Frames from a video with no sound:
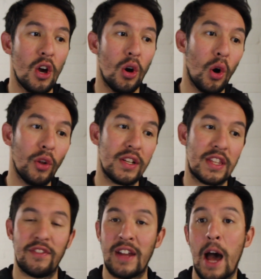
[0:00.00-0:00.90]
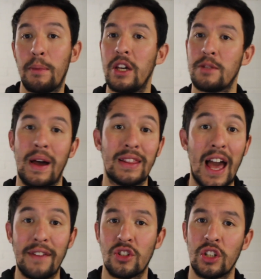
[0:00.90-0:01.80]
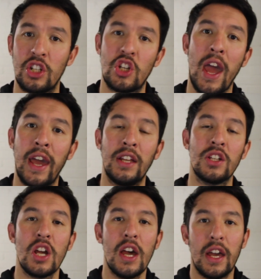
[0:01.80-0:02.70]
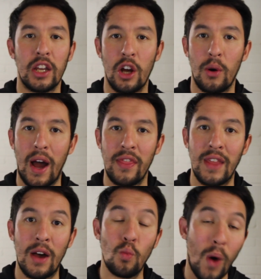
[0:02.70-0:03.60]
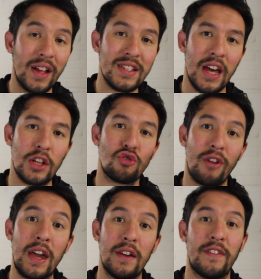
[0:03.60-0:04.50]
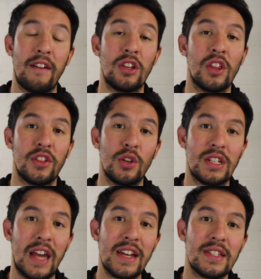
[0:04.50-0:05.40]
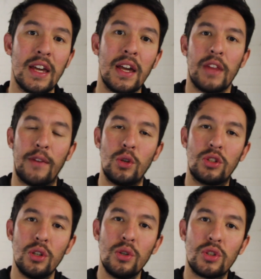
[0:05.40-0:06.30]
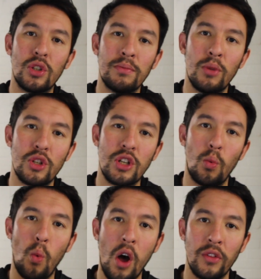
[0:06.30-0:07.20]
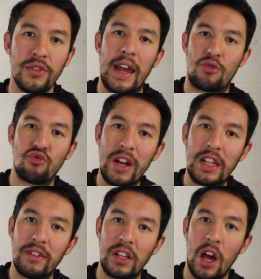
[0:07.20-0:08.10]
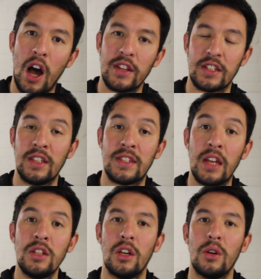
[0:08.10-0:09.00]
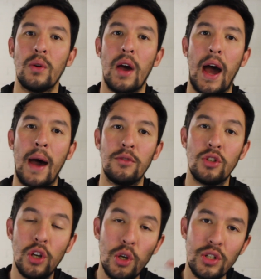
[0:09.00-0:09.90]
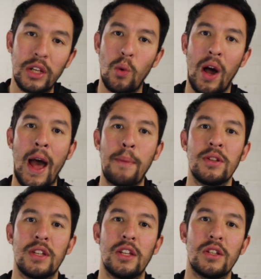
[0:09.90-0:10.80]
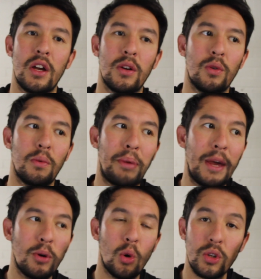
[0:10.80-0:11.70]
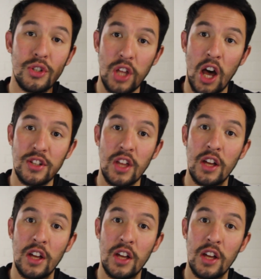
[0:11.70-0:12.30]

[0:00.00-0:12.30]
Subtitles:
all these different habits, my life is going to change, you know, and whilst that's great and very enthusiastic, if we do too much at once, it's really hard to continue. And usually what happens is people will start,